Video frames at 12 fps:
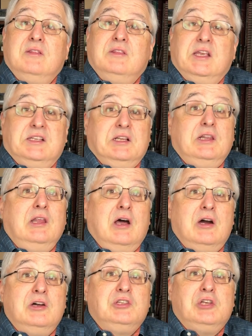that the
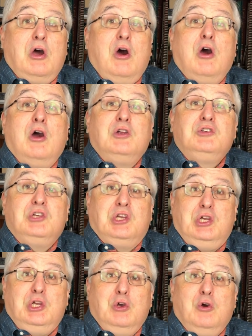lugs are
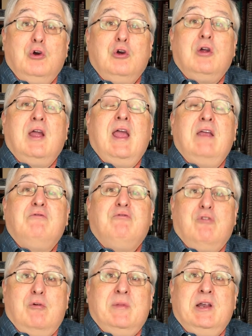secure and
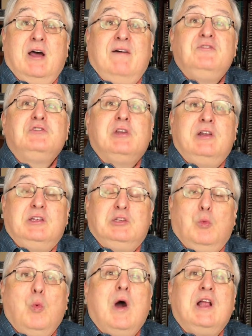firm enough so that the
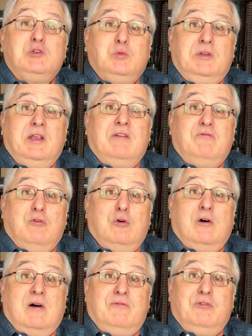watch will not fall
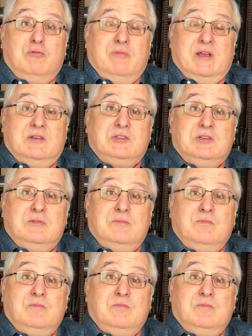off the wrist.